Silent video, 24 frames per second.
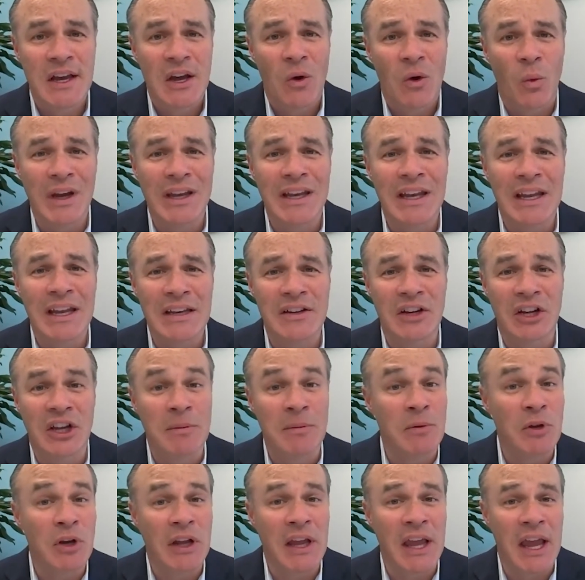We need to
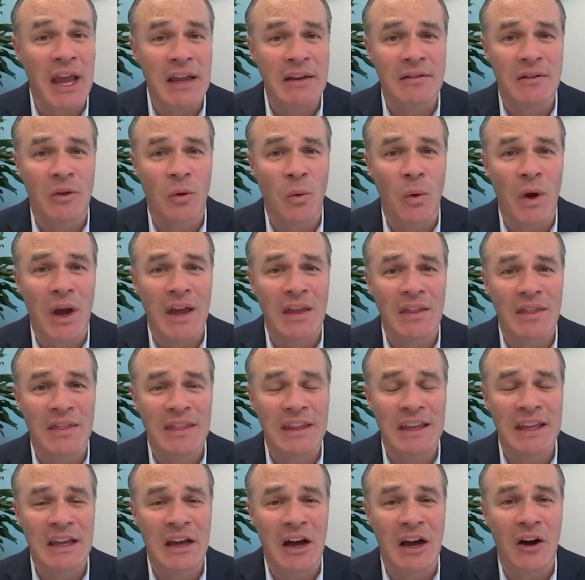communicate the way
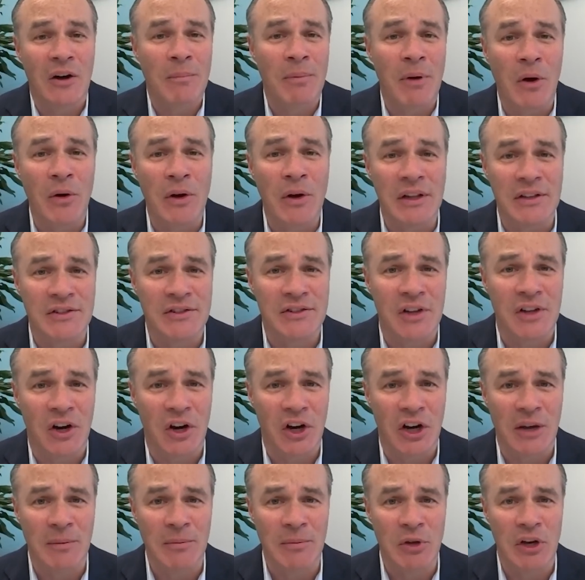our opponents are
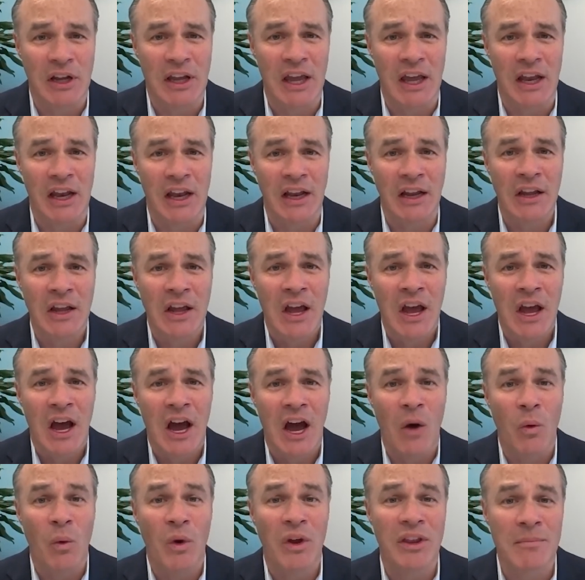communicating,
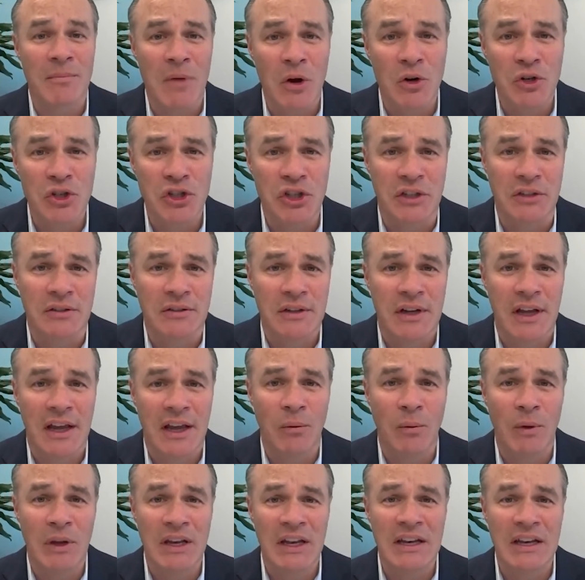with emotion.
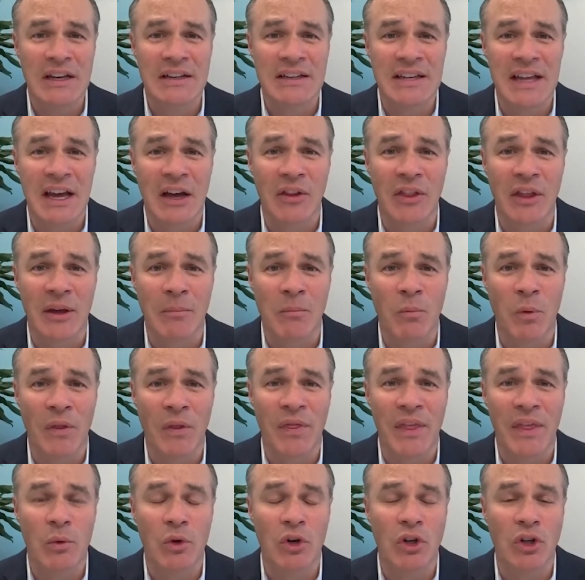And we need to tell them what
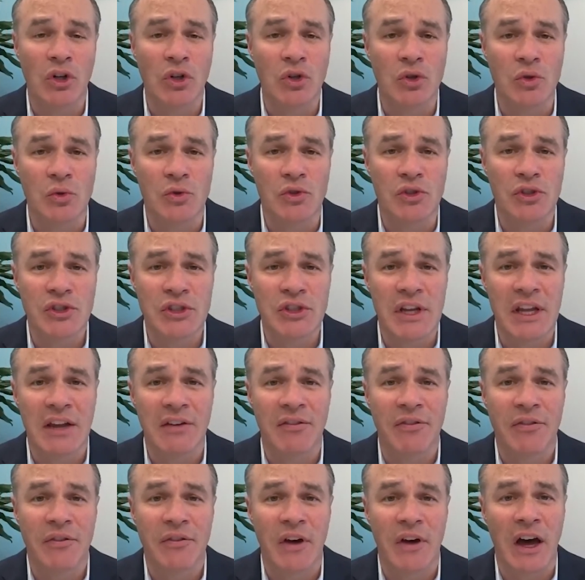they would lose
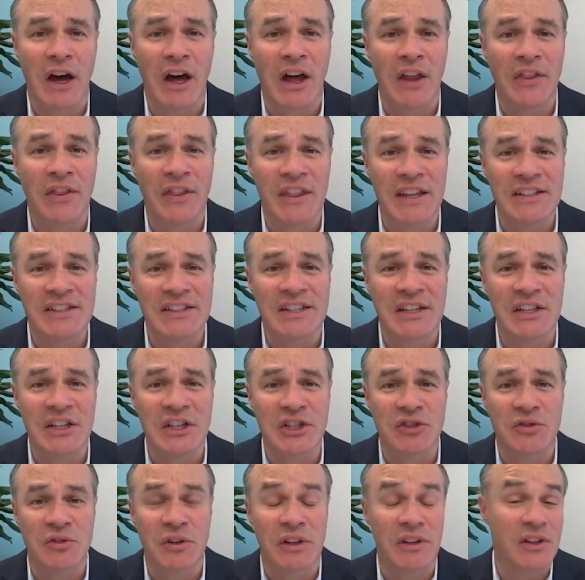if this
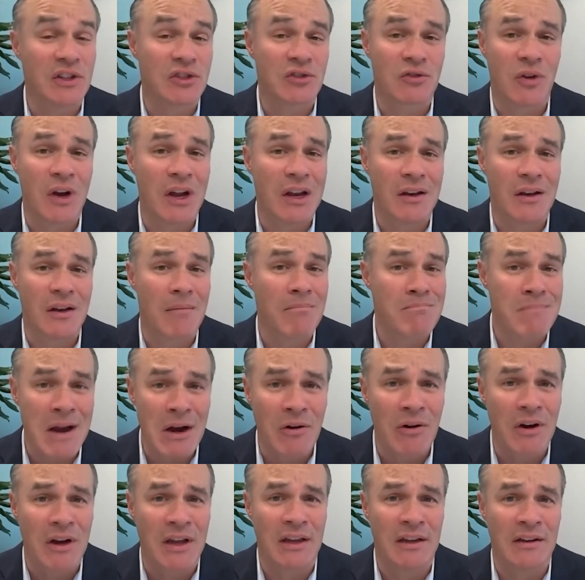industry, this great
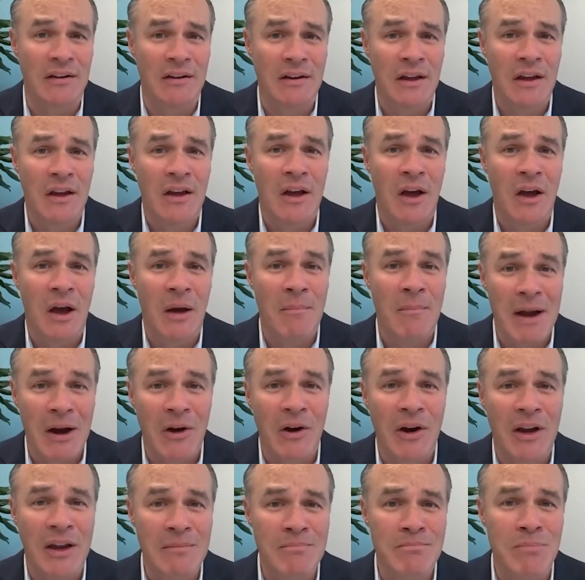
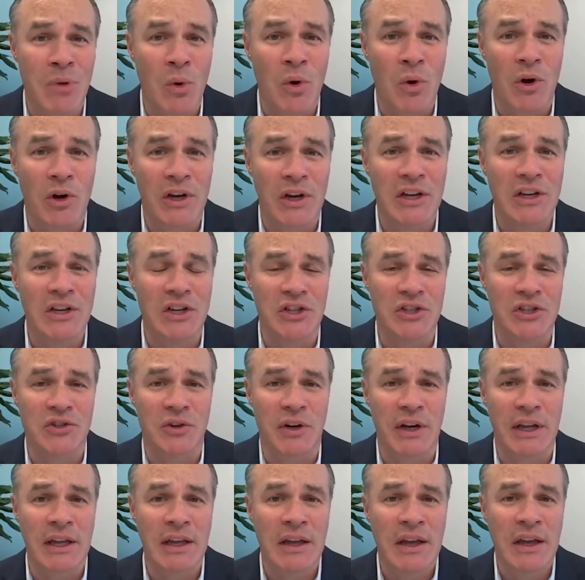American-born
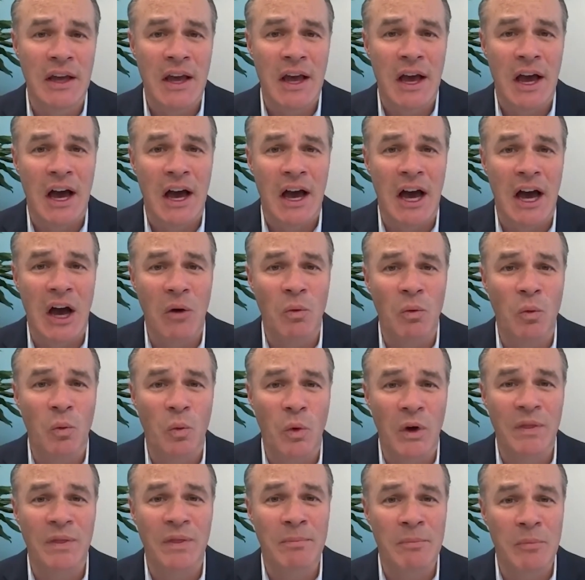industry,
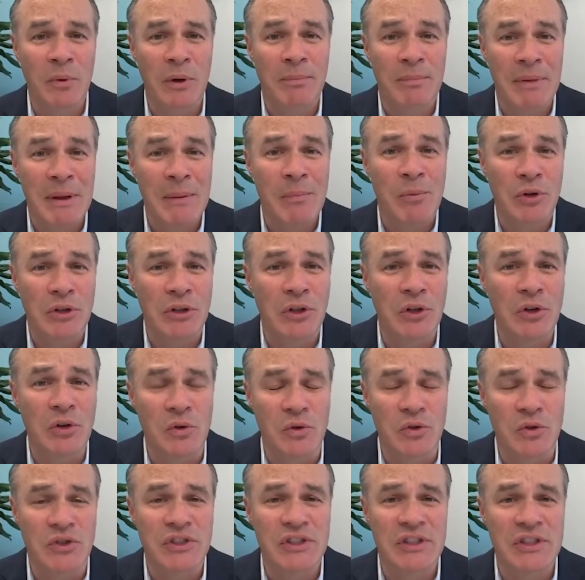what people would
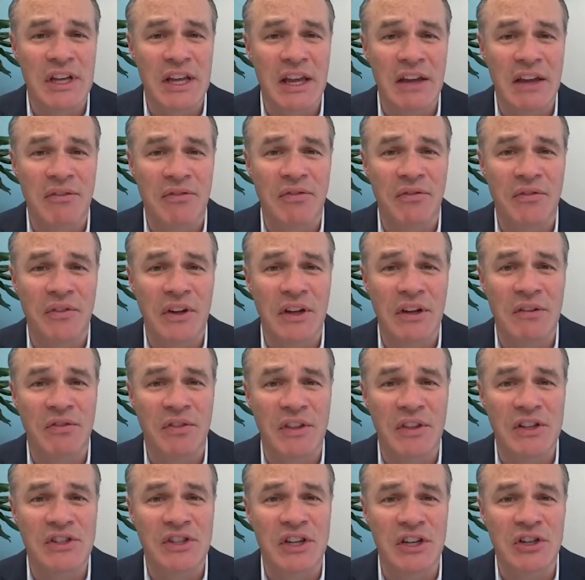lose if
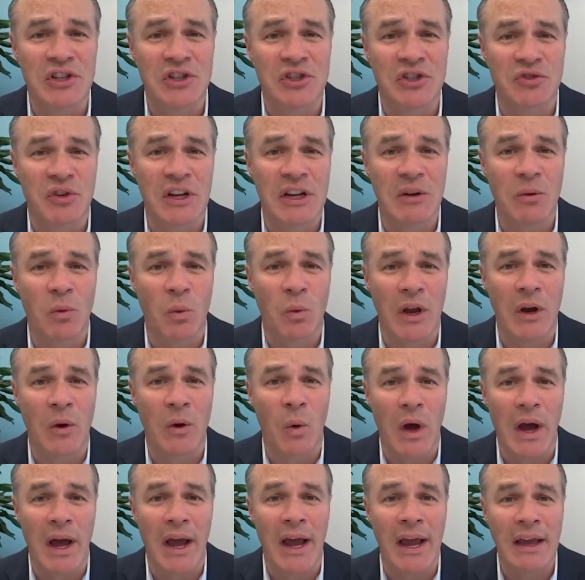this industry went
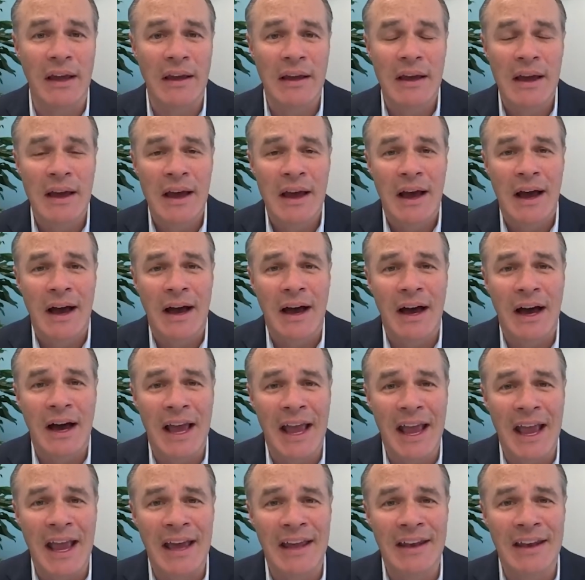away.
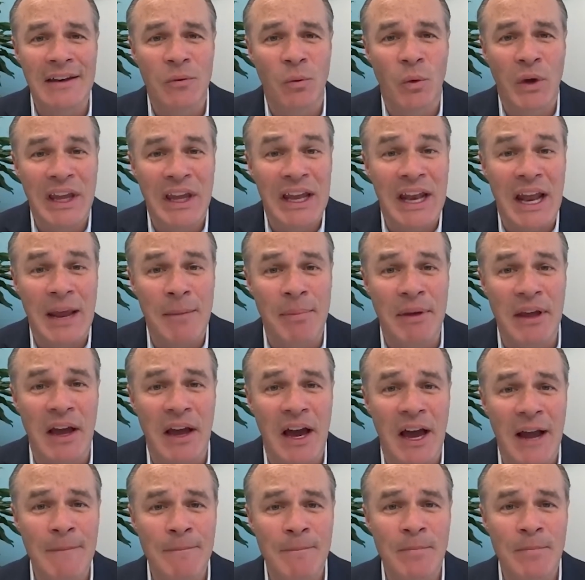And we at API,